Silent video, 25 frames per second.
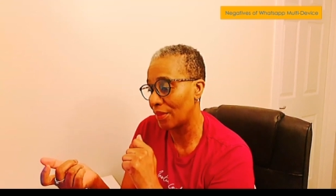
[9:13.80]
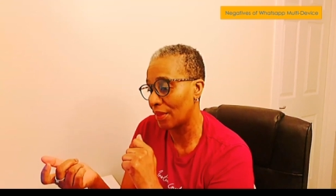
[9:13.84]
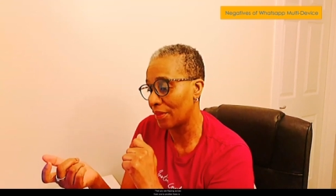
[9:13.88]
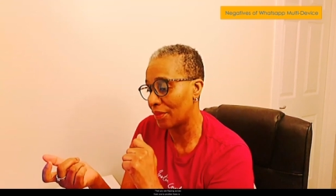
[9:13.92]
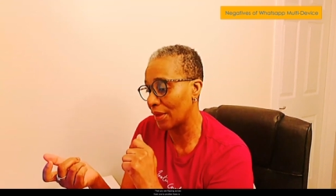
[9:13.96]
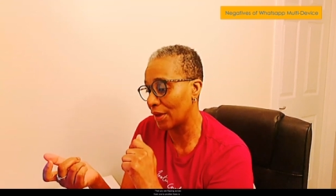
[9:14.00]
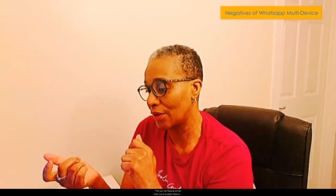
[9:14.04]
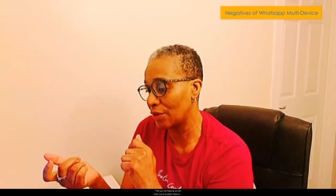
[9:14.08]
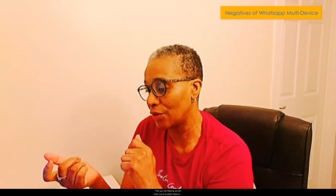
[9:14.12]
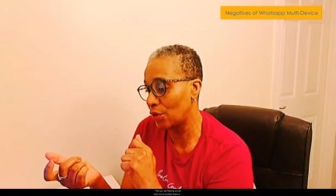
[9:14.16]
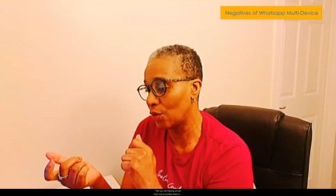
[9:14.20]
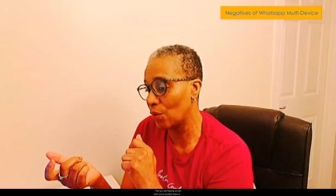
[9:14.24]

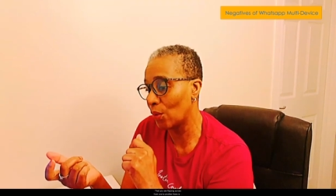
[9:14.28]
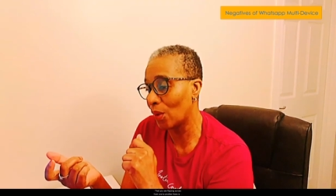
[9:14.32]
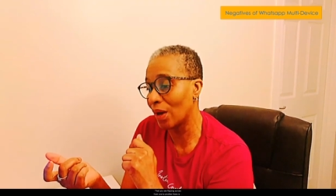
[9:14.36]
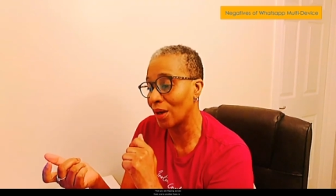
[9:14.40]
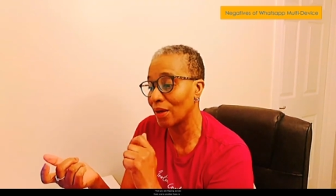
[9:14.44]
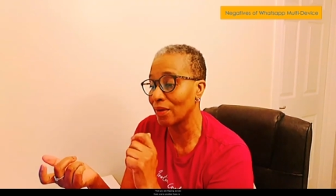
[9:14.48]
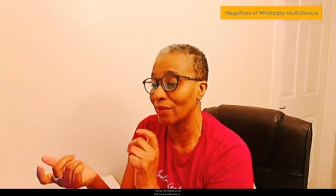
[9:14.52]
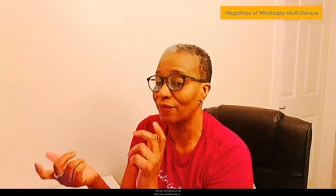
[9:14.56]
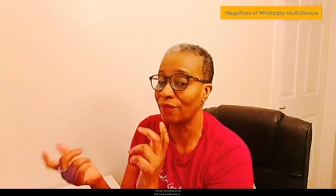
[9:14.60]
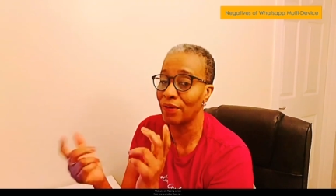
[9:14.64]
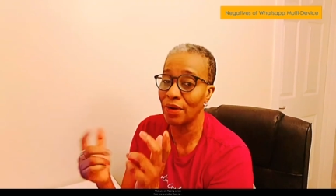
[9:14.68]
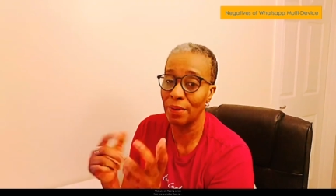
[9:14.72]
that you
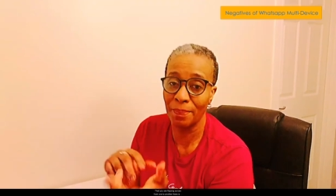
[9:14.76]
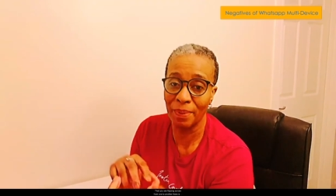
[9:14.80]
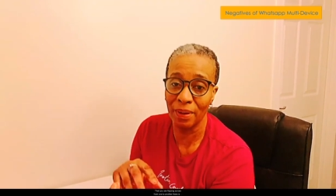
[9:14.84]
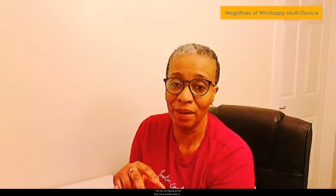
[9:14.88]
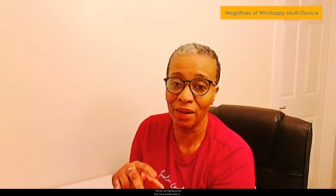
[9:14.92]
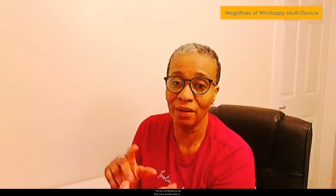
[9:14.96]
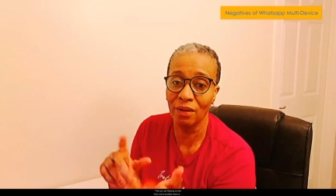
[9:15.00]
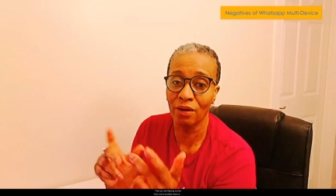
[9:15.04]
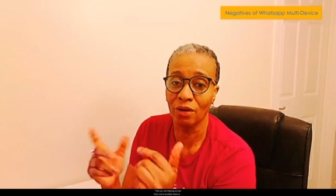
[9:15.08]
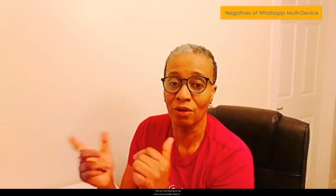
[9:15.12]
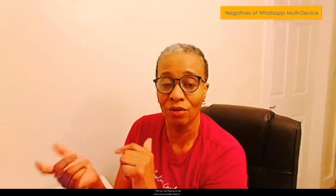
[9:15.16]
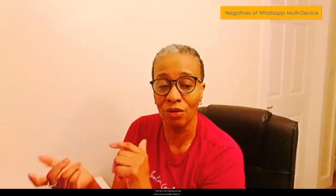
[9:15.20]
are
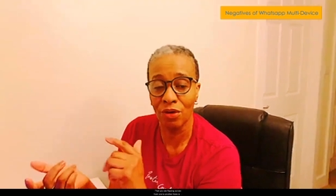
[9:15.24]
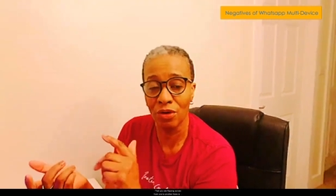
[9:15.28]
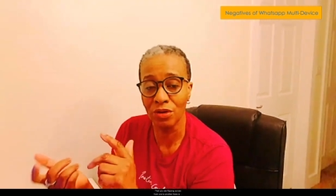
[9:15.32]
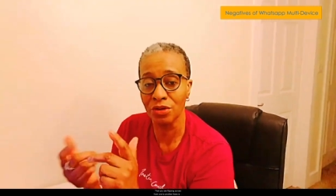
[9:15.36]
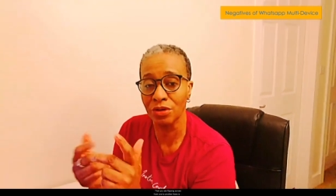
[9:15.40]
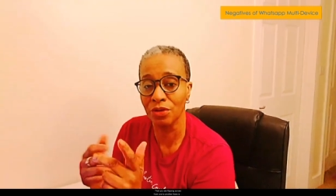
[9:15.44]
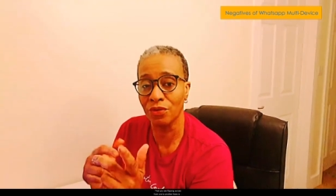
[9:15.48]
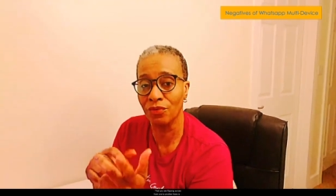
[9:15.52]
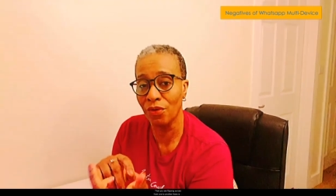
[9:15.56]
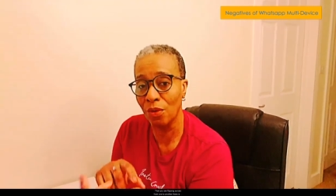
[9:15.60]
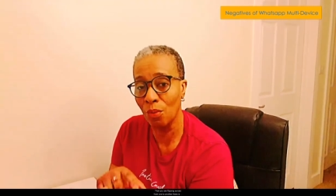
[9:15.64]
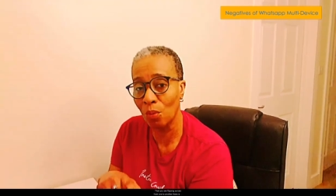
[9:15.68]
flipping
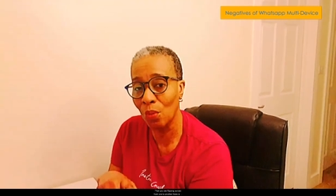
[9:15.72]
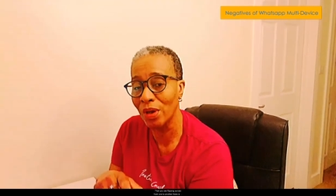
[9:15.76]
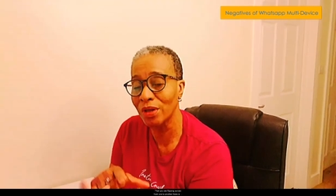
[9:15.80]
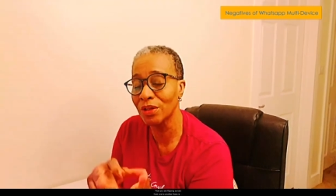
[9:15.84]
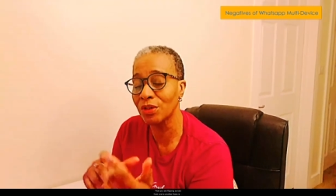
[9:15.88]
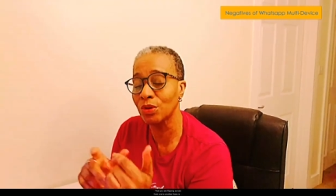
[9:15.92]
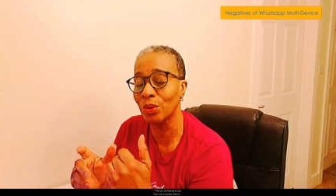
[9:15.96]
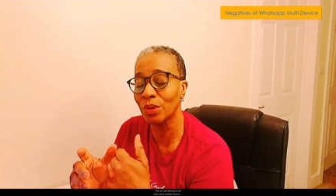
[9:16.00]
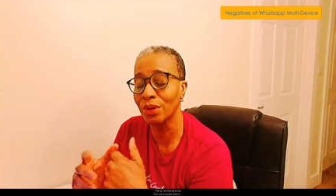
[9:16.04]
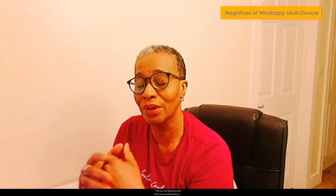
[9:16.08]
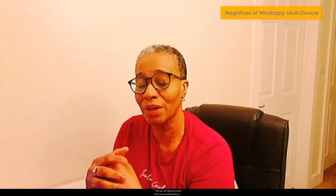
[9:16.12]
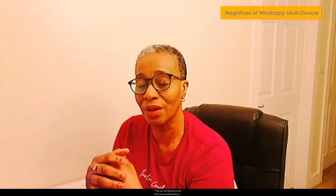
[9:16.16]
across from one
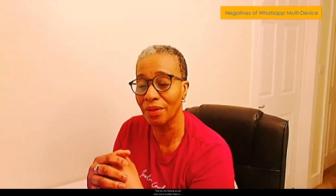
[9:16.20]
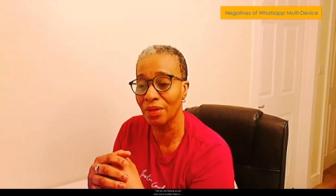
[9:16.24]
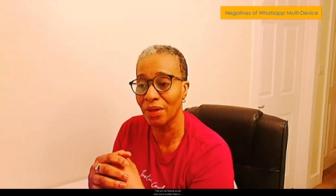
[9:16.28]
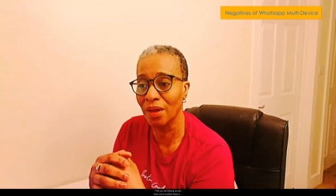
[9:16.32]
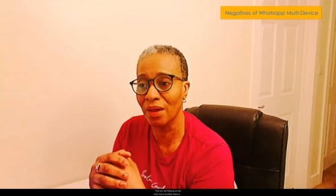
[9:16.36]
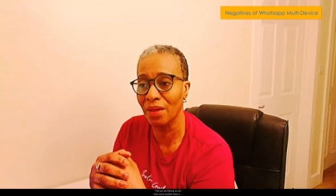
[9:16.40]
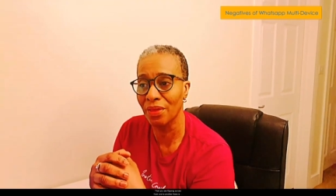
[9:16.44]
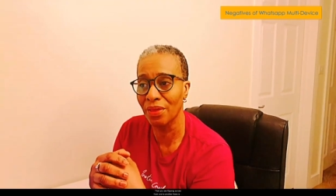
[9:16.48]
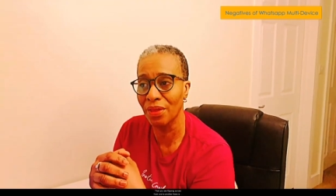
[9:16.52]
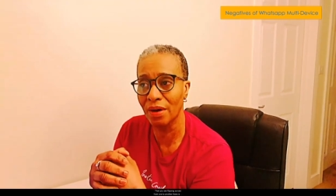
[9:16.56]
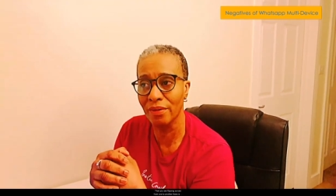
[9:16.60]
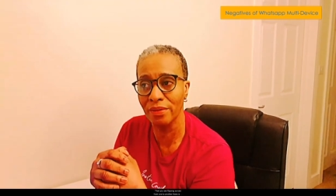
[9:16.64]
to
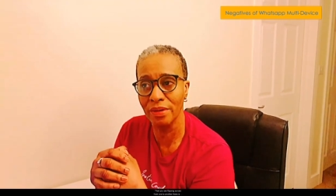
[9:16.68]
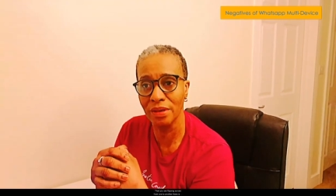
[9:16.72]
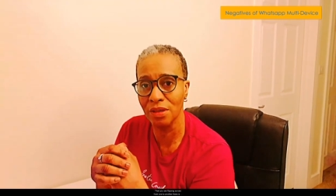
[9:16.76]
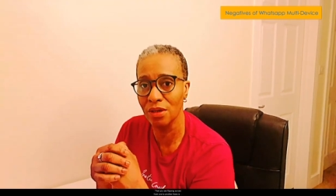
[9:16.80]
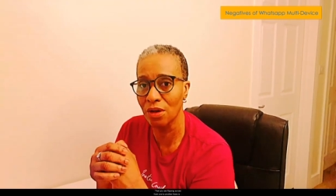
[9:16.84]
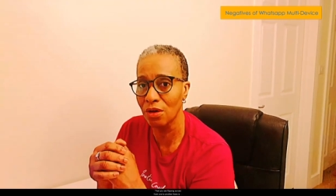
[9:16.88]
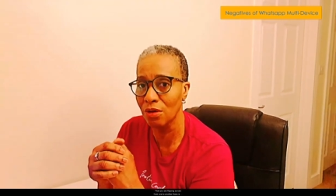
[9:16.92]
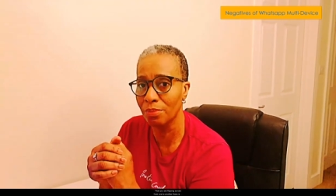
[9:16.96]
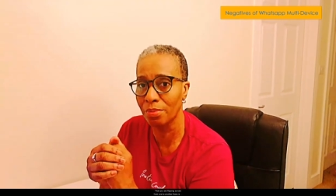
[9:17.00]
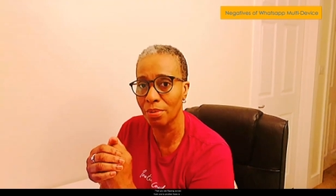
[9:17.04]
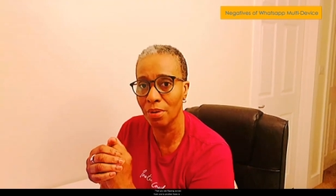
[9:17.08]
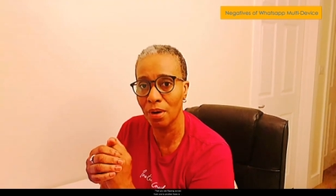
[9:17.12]
another, there is
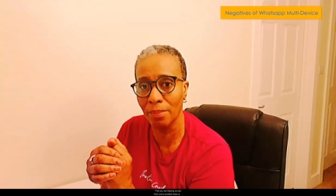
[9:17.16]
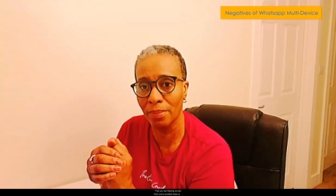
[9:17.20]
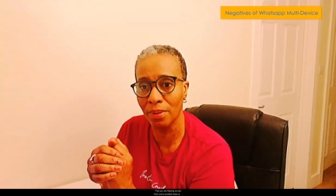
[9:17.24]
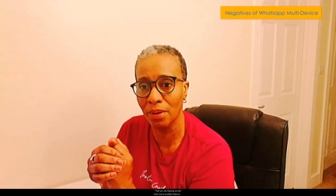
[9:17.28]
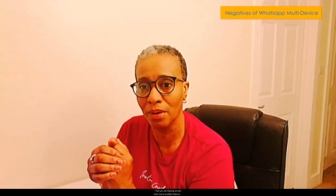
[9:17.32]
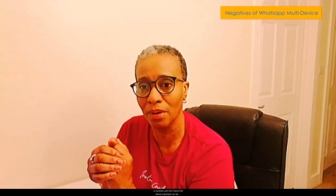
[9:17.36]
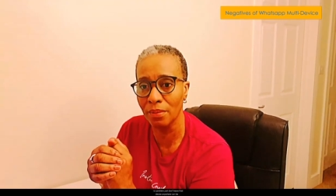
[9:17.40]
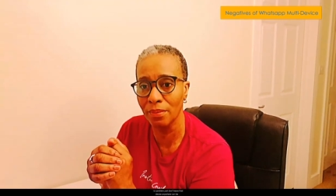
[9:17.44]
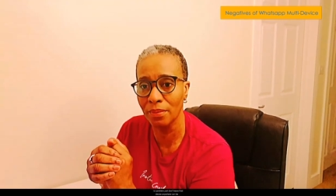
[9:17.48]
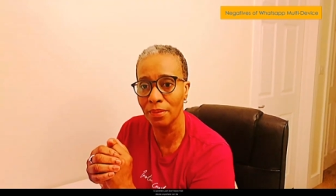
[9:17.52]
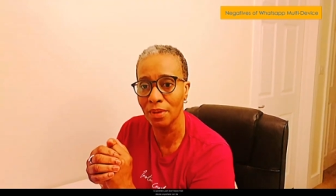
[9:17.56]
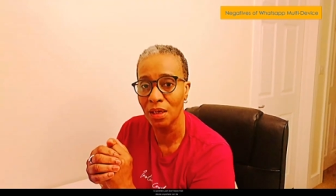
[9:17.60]
no
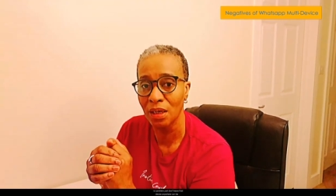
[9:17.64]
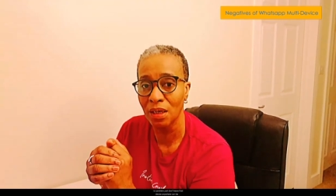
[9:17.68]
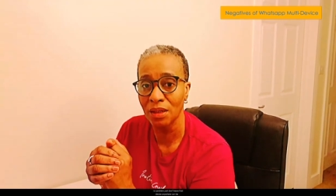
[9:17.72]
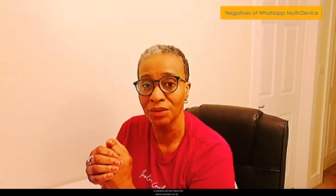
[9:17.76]
problem.